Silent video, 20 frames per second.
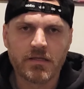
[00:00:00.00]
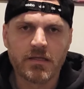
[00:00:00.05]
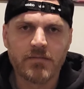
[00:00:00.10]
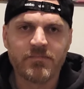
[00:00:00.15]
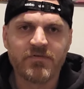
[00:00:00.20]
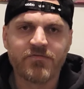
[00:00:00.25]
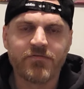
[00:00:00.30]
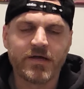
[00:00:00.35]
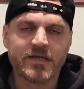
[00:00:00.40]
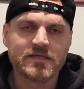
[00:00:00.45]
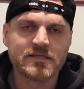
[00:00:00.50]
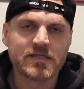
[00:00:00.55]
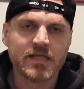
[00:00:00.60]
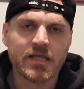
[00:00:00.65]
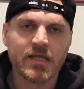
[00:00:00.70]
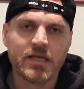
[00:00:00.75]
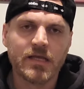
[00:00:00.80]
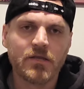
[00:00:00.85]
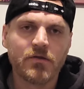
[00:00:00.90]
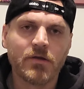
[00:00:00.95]
keep the fight
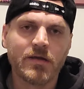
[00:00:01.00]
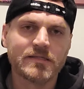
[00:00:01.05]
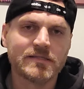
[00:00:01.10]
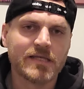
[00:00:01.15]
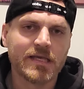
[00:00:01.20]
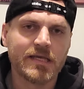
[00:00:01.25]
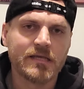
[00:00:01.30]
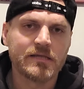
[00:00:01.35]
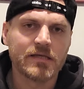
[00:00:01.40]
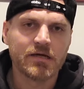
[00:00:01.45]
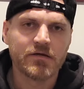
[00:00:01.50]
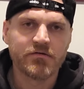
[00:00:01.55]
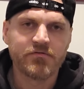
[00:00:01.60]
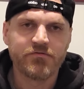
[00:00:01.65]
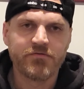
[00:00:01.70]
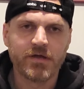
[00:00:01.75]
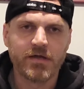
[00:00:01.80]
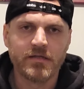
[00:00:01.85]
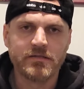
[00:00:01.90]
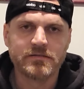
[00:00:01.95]
standing. Great takedown
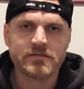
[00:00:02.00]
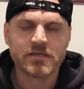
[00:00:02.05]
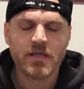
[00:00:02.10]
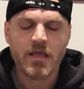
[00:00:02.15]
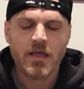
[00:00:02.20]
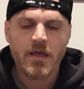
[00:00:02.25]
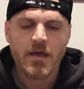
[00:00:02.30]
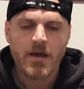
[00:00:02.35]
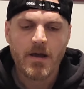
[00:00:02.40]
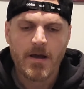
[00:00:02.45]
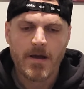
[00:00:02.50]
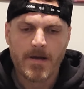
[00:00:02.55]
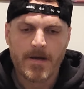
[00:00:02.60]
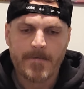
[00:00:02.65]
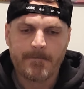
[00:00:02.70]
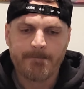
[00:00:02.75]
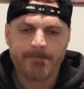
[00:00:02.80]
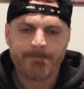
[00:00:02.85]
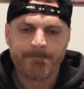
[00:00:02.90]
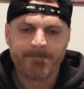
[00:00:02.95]
defense.
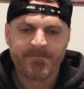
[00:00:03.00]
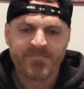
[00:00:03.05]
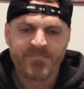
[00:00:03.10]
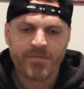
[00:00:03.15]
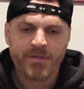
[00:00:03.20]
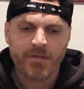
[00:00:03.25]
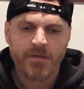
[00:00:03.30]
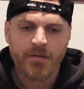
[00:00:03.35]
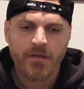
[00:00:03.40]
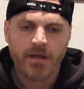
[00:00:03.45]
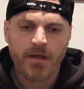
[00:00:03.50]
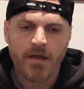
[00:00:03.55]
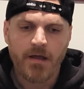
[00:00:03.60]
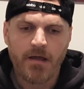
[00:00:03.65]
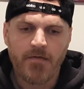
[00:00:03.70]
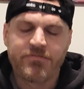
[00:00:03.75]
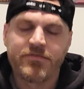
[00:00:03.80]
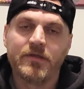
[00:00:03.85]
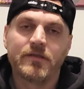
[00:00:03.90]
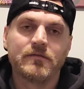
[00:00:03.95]
Um,
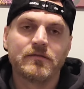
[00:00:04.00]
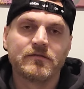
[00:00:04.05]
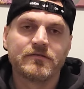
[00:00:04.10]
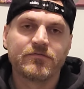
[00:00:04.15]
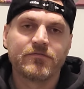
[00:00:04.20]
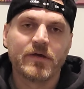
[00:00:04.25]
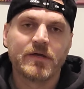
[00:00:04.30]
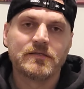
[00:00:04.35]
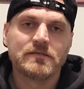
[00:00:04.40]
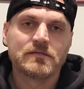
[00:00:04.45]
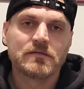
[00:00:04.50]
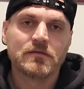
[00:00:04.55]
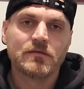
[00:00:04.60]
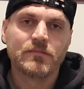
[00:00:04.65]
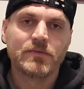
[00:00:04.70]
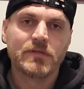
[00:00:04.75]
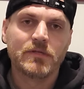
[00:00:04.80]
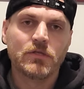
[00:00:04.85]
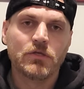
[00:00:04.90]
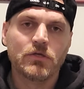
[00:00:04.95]
I think this fight's going to
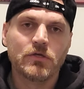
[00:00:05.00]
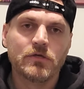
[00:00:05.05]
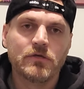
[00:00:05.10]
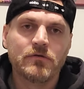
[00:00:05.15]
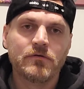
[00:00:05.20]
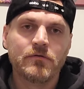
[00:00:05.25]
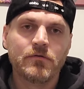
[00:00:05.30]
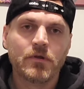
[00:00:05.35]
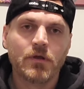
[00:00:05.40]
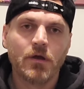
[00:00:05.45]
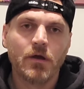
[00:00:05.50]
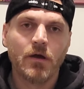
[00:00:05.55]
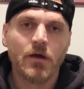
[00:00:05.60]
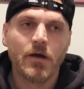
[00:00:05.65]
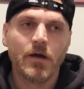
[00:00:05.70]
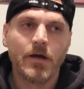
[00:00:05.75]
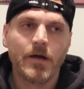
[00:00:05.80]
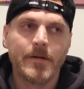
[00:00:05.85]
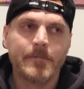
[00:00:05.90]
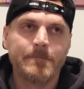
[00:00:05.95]
be good.
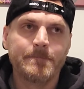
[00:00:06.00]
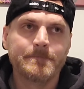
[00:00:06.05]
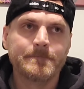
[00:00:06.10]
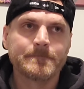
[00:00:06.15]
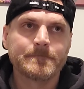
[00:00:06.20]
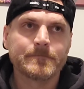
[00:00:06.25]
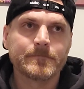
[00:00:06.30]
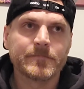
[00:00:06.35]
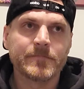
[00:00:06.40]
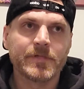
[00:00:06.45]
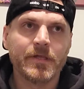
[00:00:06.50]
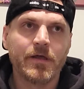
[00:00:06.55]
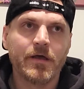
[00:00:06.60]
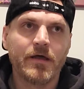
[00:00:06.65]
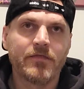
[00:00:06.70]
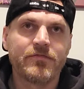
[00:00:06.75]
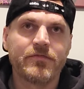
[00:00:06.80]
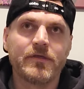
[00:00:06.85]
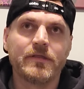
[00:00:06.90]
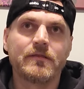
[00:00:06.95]
Uh,
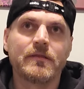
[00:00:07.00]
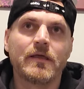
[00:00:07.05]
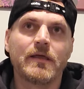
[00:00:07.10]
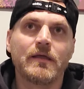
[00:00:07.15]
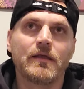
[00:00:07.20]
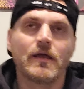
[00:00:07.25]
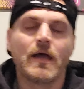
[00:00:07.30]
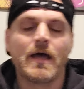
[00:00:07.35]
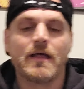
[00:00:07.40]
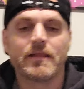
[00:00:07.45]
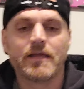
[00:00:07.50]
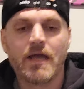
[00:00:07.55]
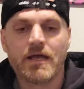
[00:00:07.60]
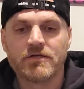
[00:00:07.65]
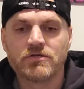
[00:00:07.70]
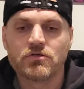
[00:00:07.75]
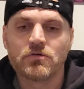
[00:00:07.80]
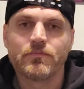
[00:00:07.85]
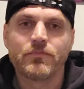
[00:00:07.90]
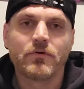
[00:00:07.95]
I think that
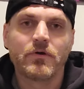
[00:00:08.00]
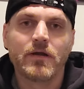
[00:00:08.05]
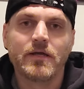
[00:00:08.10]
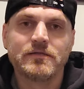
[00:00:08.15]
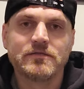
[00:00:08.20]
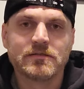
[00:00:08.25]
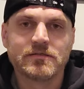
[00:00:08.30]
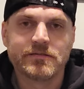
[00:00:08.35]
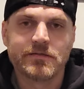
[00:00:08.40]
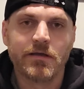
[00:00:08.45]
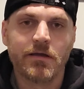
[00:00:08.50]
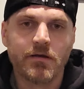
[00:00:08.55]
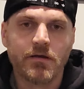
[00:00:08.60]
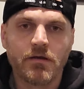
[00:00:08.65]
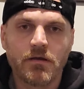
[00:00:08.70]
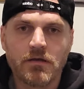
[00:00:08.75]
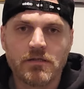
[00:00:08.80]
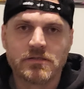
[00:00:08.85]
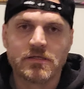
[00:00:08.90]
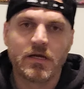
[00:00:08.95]
Alejandro Perez is
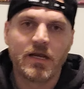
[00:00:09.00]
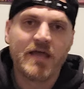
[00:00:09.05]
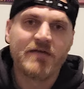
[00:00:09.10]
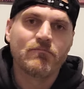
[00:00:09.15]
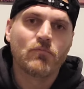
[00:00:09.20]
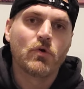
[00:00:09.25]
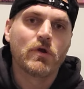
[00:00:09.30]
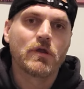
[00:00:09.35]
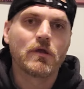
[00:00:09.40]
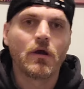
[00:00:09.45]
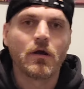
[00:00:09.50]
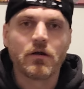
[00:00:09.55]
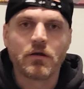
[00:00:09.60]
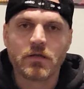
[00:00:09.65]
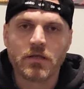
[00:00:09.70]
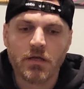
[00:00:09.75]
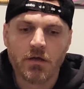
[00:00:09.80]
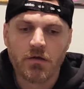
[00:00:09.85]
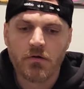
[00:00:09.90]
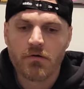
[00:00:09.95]
younger. He's going to have more
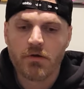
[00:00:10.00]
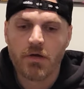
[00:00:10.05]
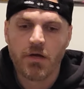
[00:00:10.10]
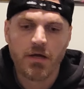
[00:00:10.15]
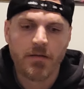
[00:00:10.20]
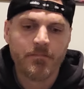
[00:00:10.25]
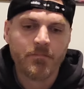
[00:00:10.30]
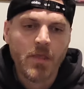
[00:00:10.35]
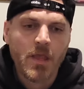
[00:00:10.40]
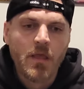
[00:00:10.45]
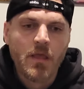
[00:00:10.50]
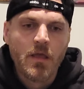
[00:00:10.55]
cardio. Um,